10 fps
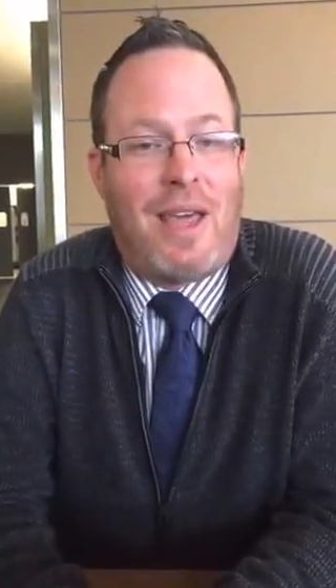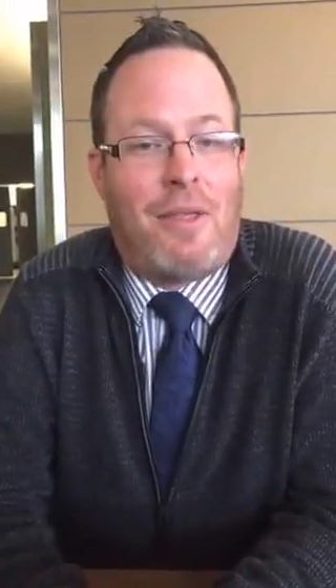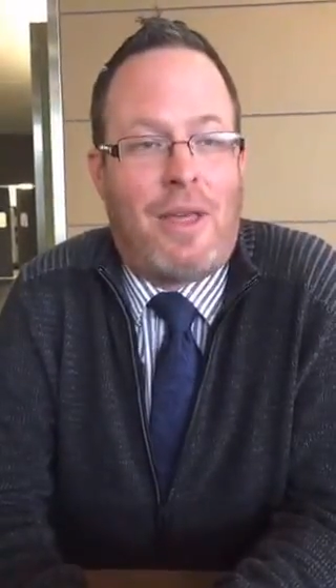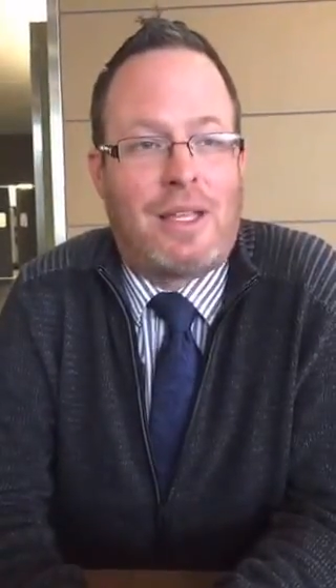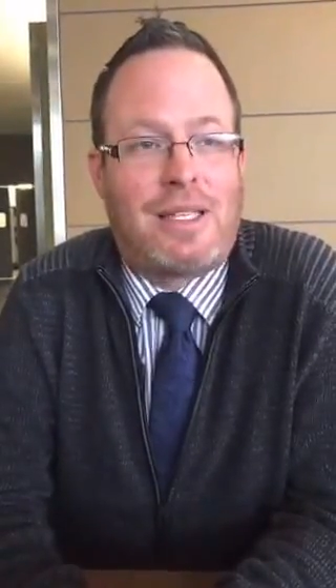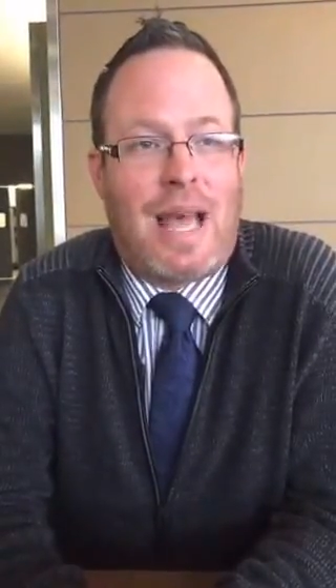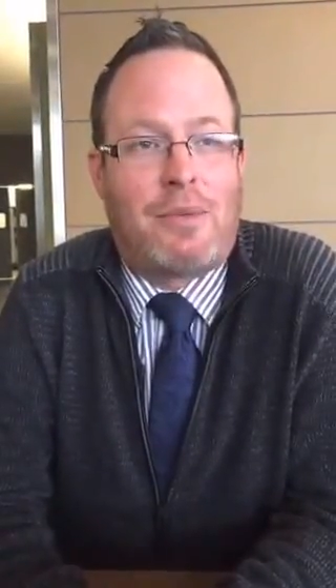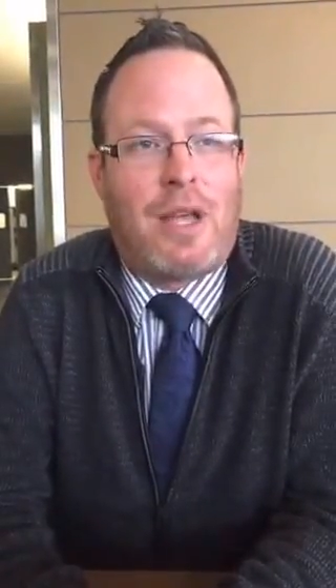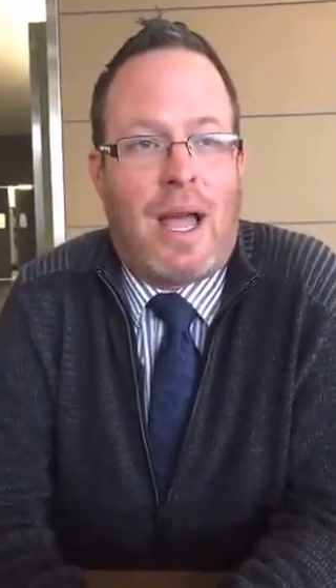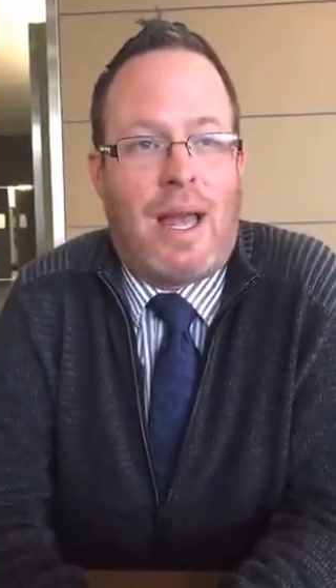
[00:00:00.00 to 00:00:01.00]
I think
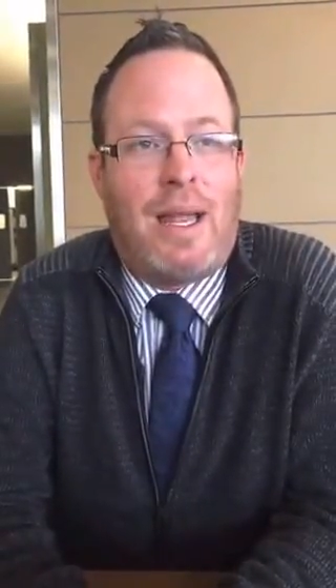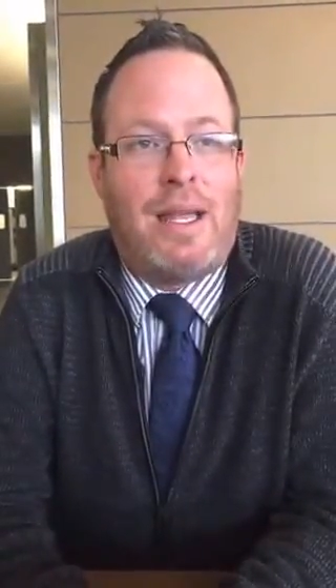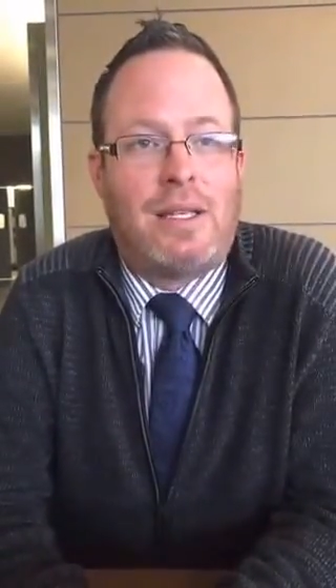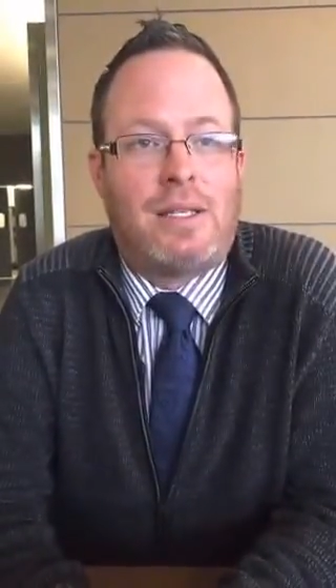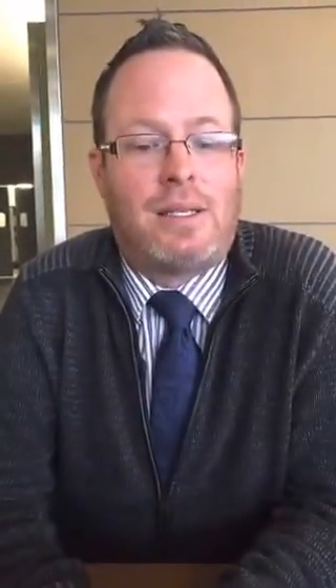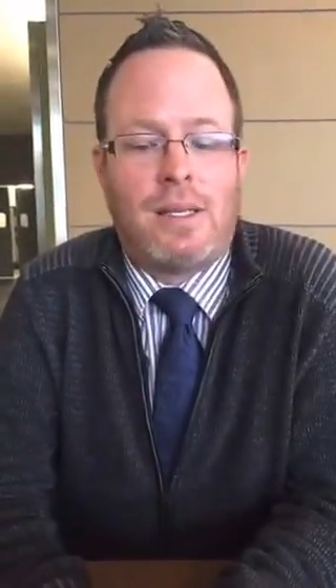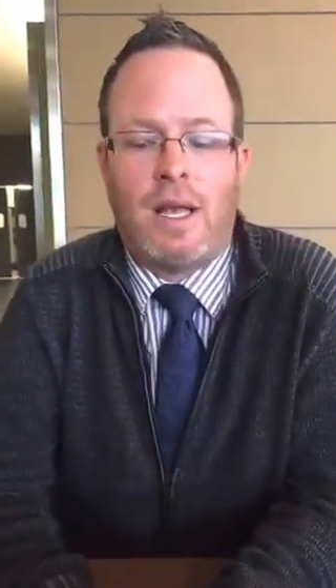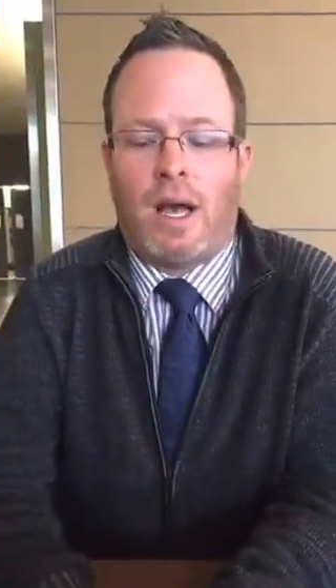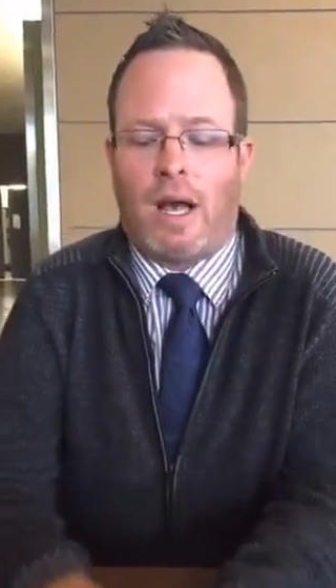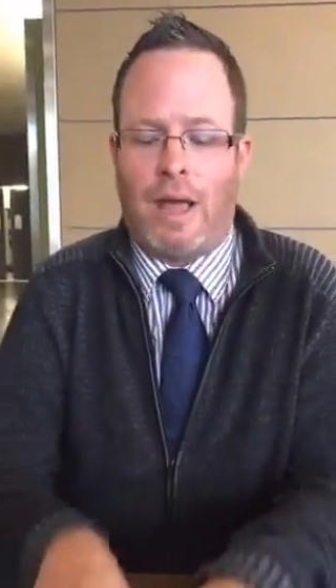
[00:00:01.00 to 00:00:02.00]
Snapchat is
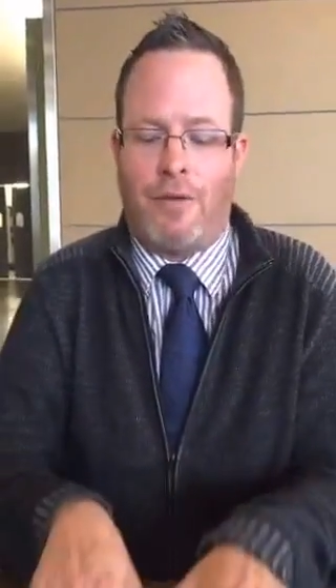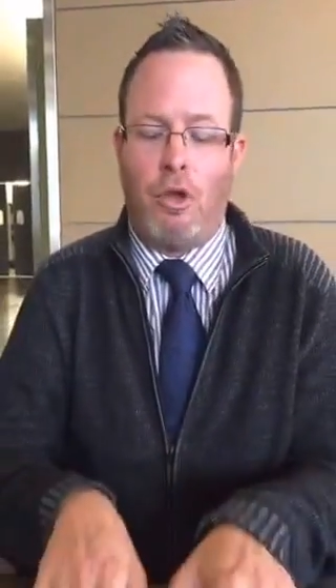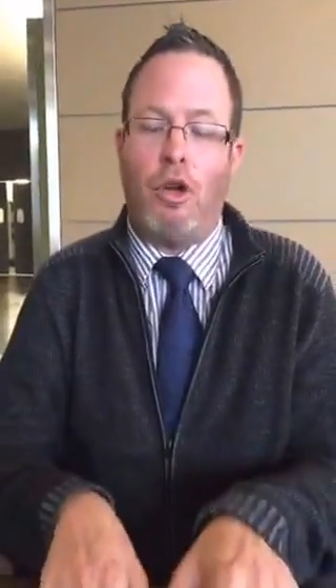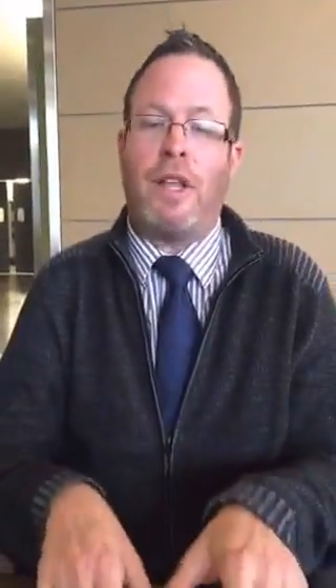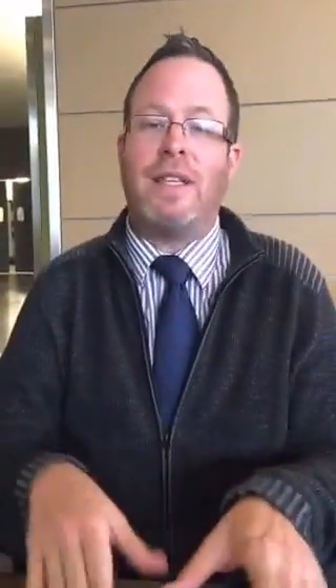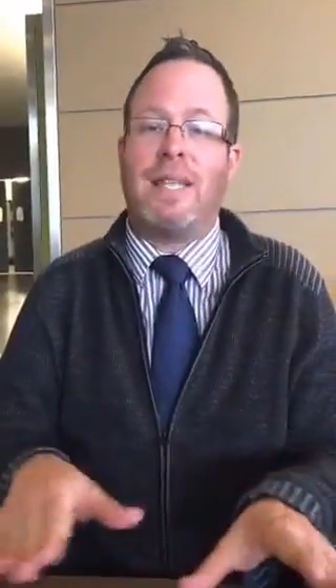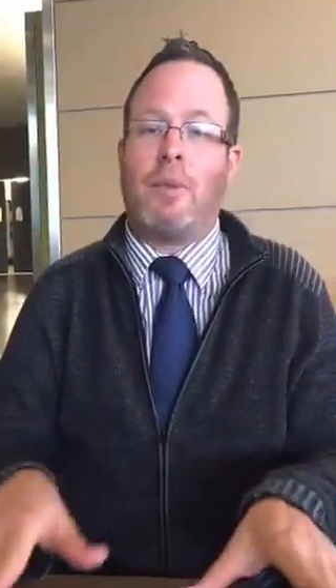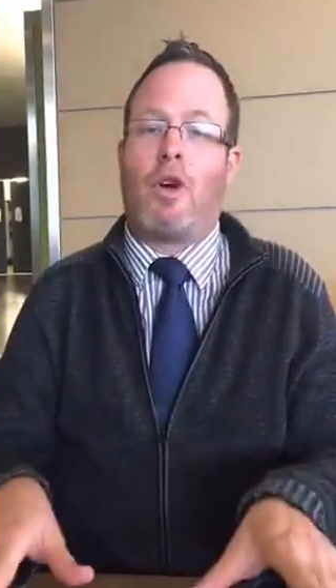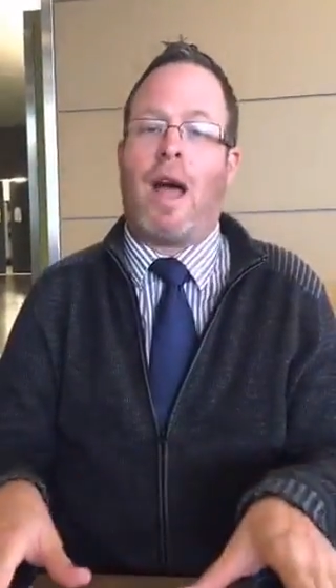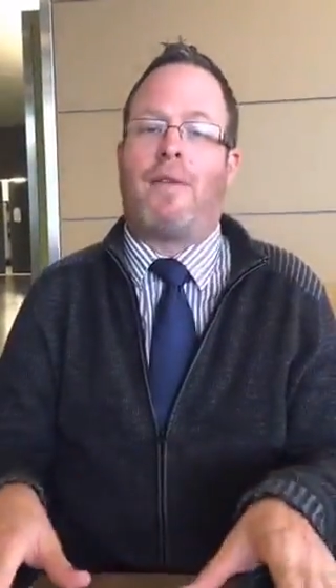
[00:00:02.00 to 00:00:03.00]
uh, if you look at the
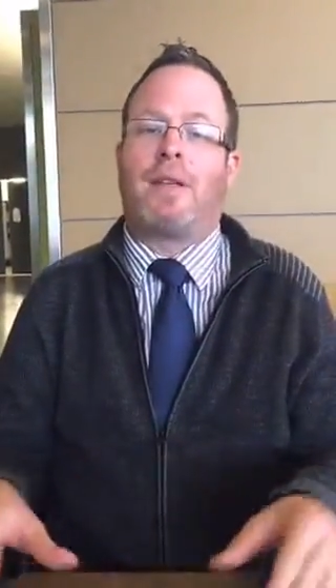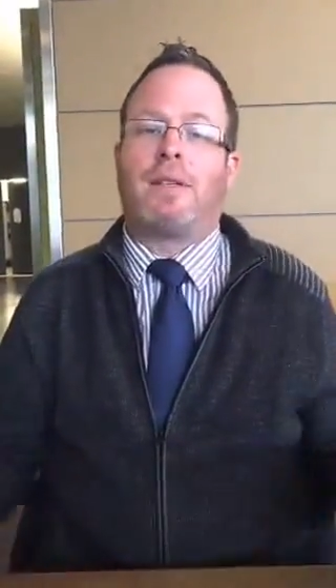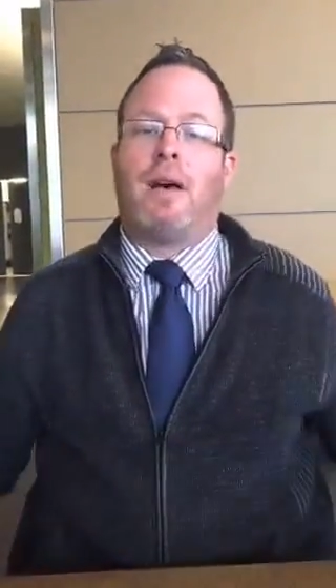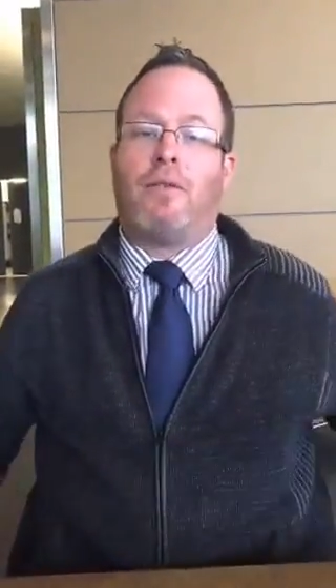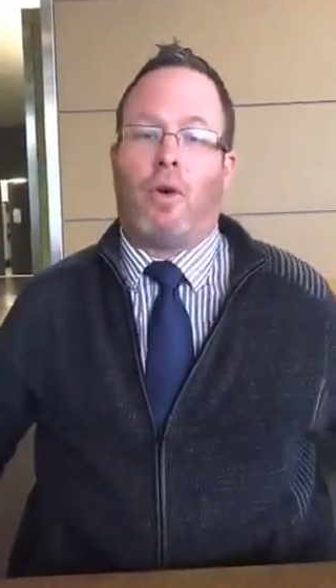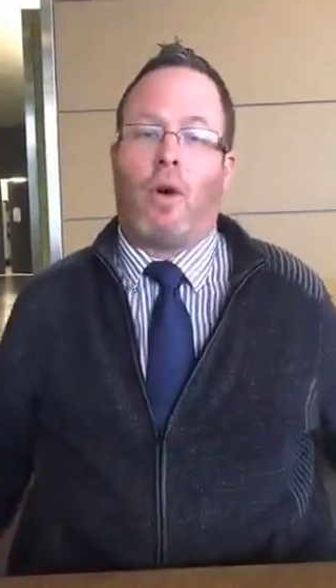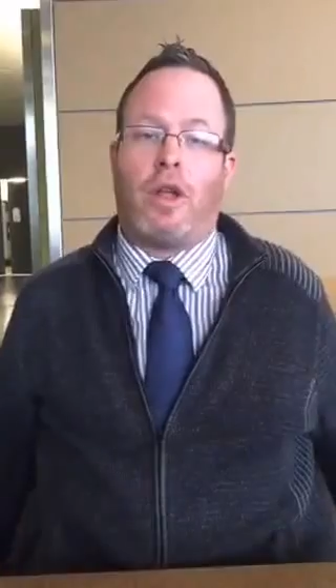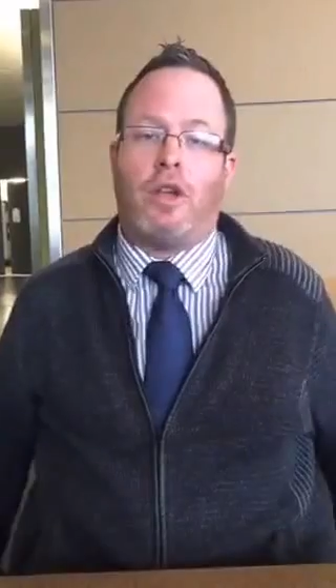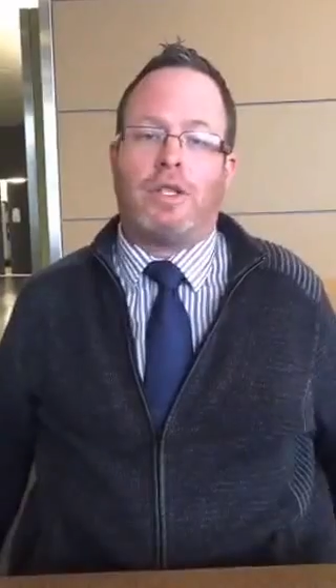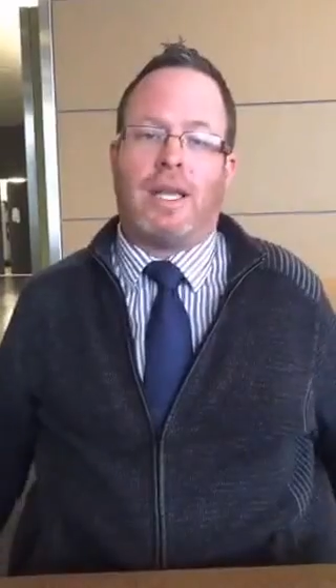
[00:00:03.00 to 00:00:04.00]
demographics of who are
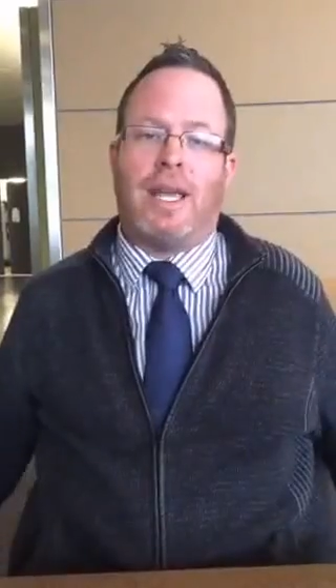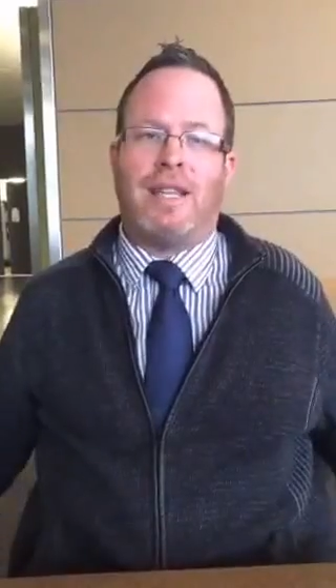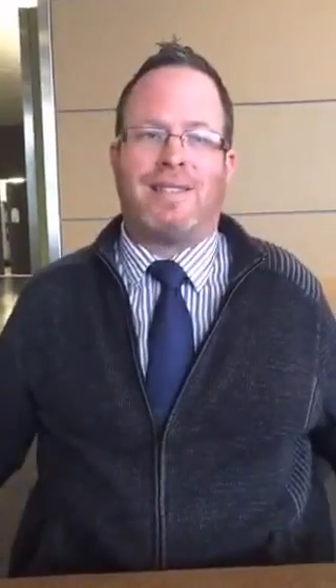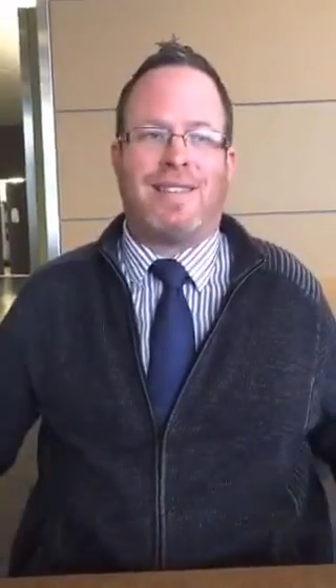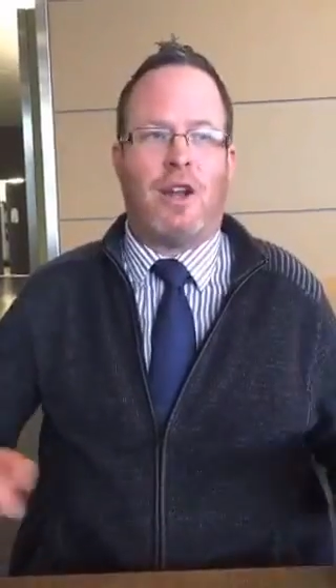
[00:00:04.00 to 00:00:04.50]
using it, it's mm.